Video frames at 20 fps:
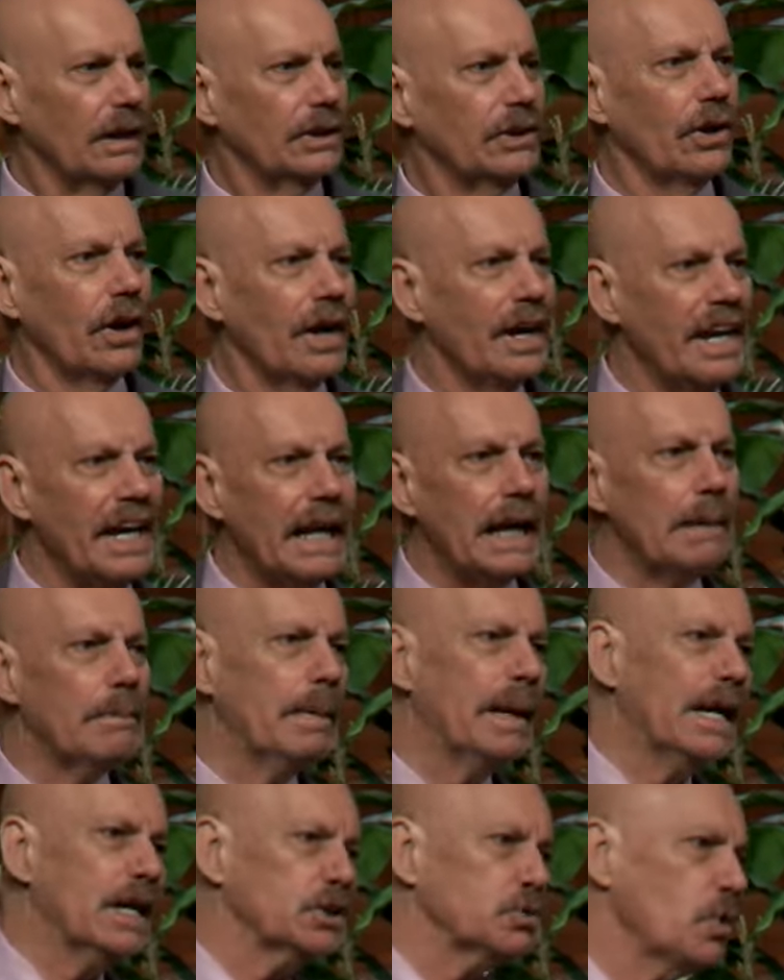Your
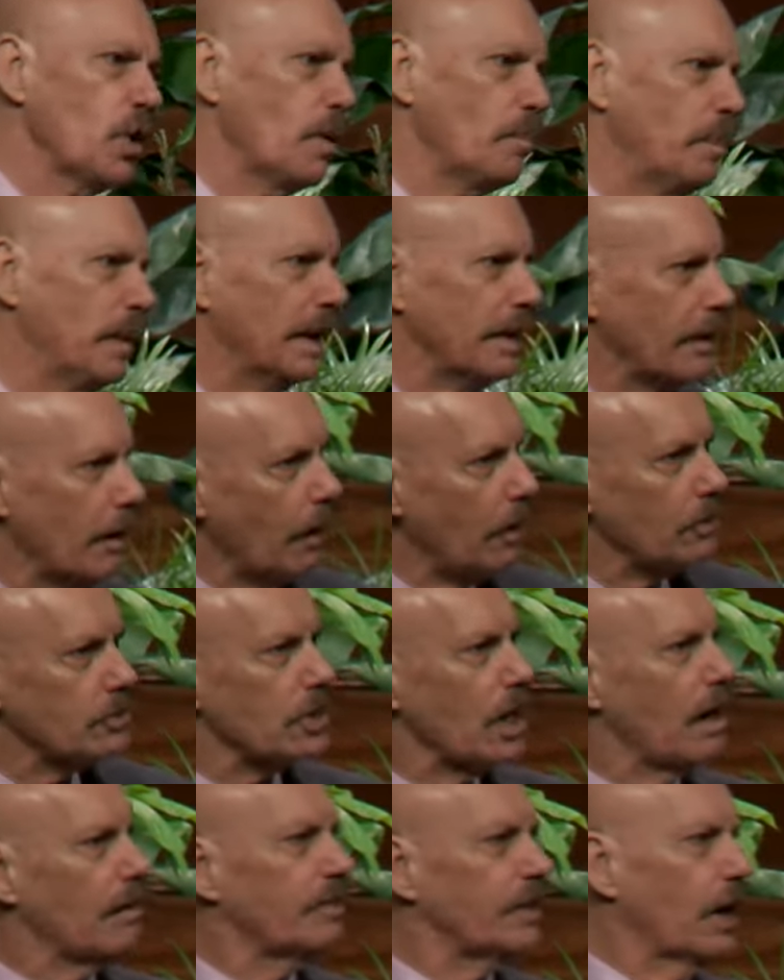enemies will be those
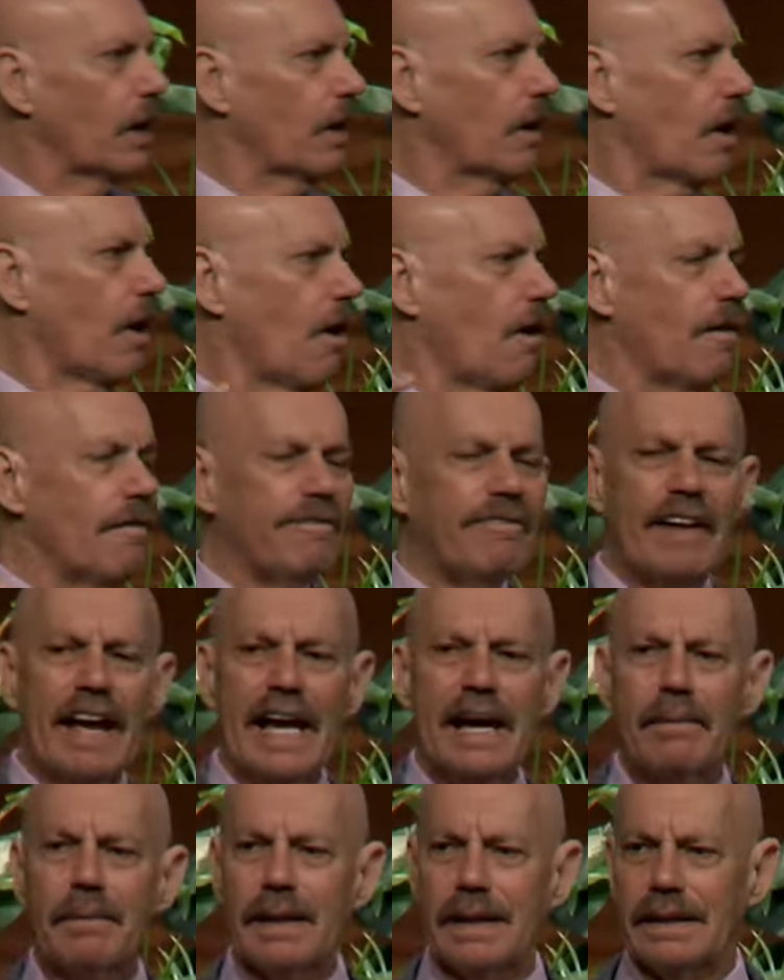of your own
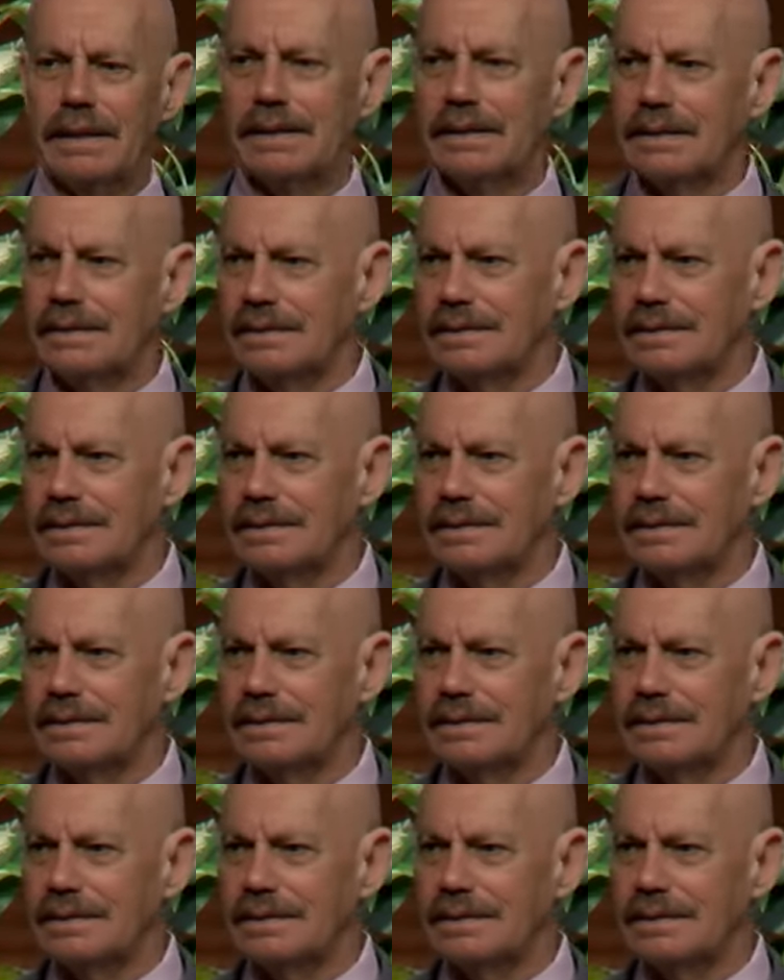family.